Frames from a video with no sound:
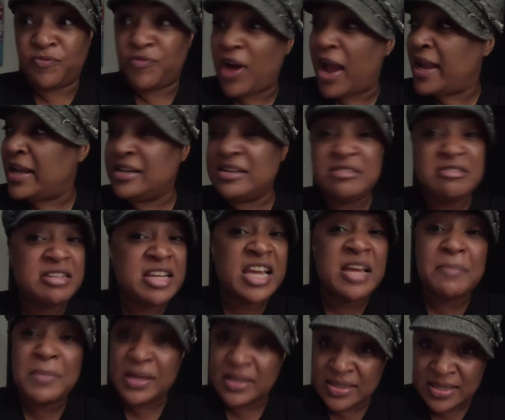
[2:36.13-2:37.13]
fighting
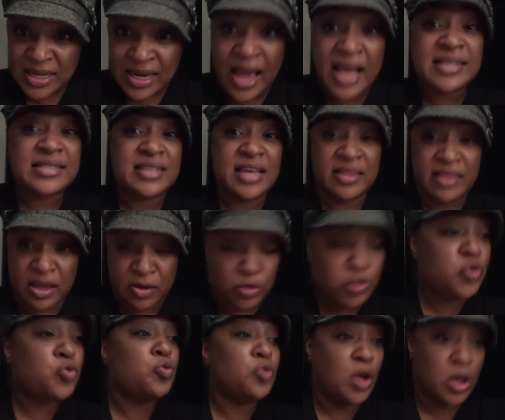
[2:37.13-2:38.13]
demons. And I say
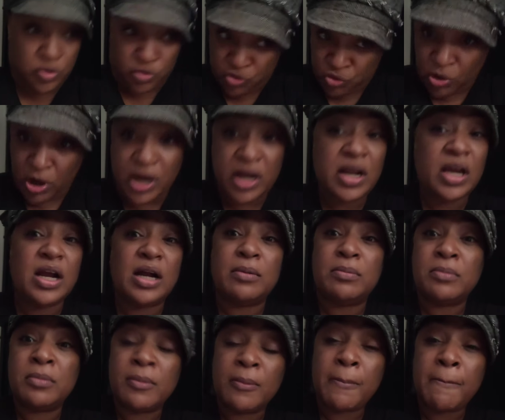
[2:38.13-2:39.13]
that straight
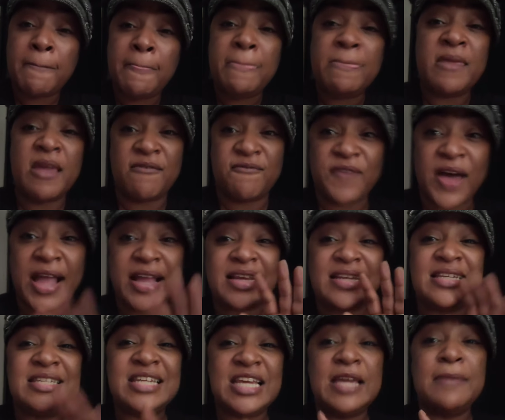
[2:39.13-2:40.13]
up. They're
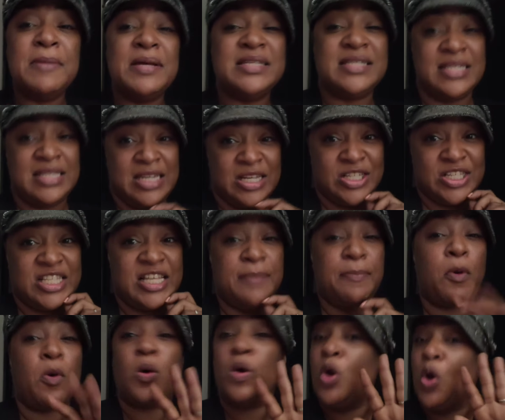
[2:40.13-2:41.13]
fighting demons in their
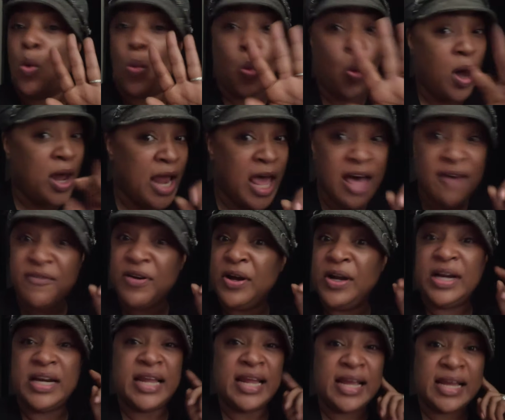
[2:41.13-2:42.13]
sleep or whatever
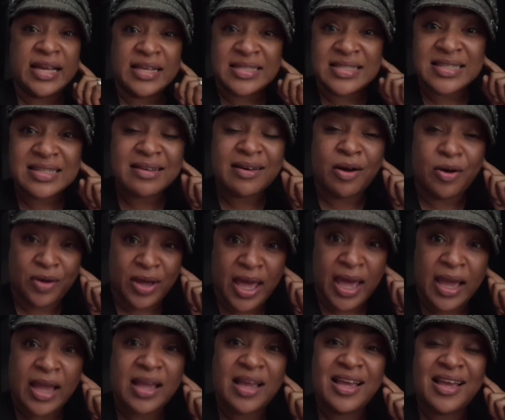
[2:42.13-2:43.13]
it is.
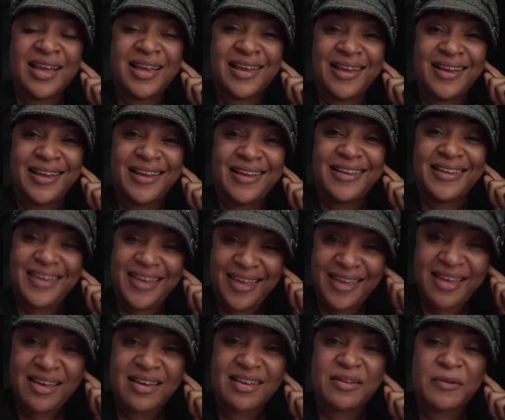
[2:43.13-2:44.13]
Okay?
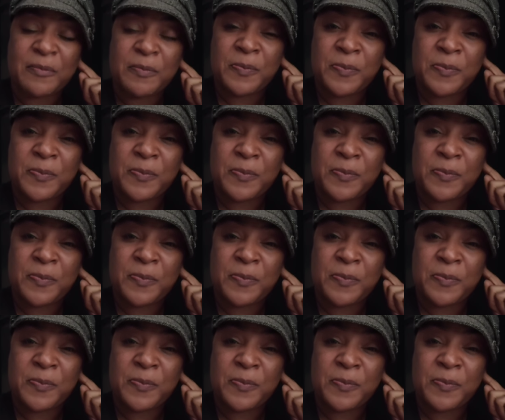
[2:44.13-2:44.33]
Yeah.